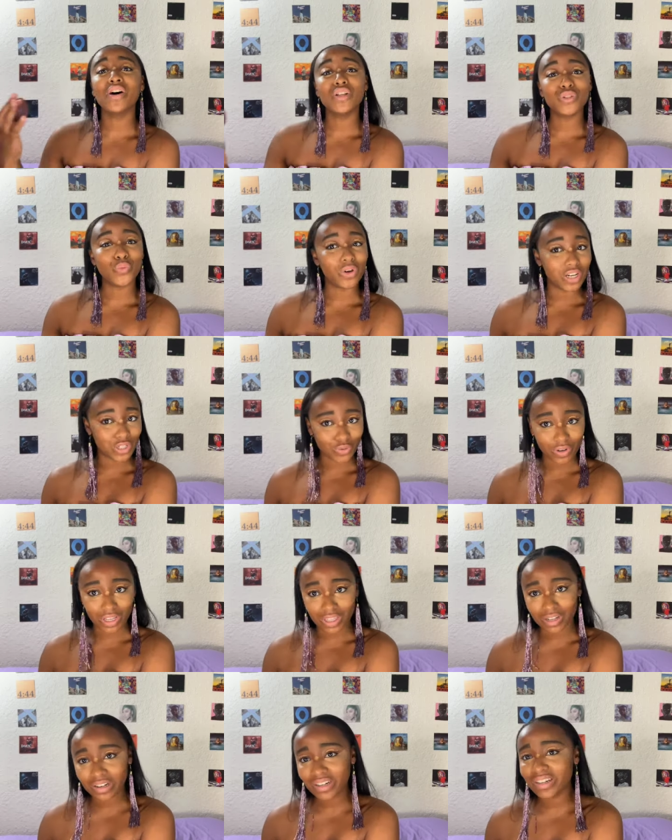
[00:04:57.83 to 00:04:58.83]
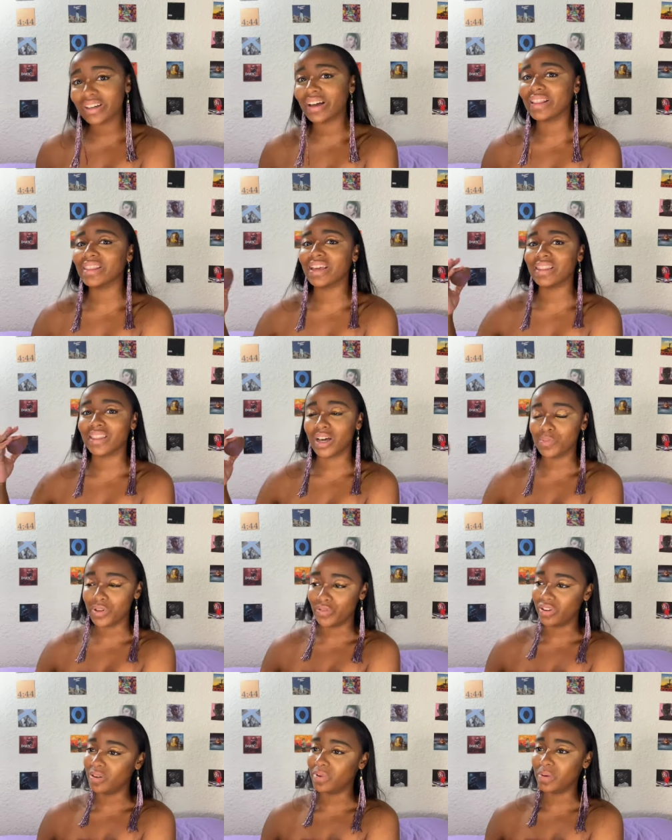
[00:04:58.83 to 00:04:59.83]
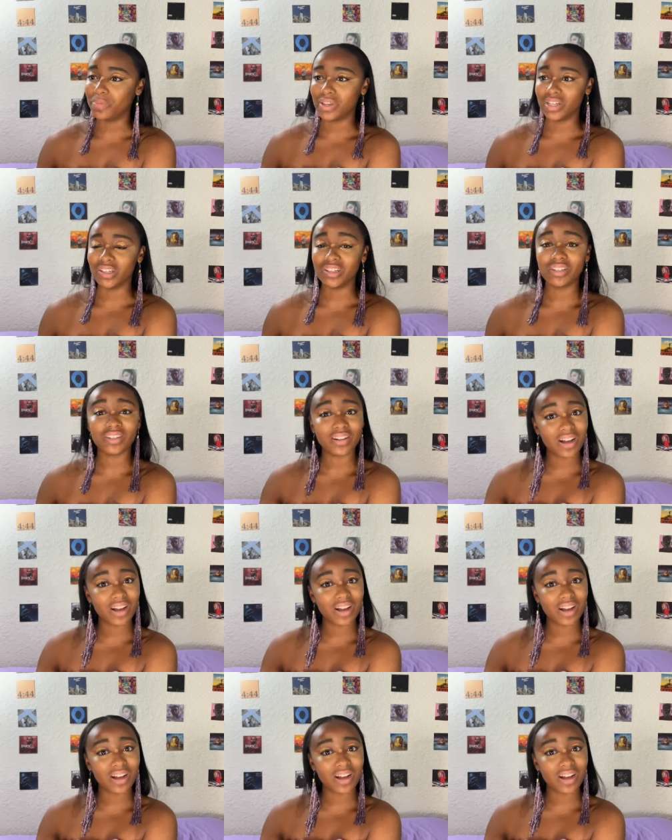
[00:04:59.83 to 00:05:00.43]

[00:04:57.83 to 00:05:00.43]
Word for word: twenty twenty-three, I think that would be one of my biggest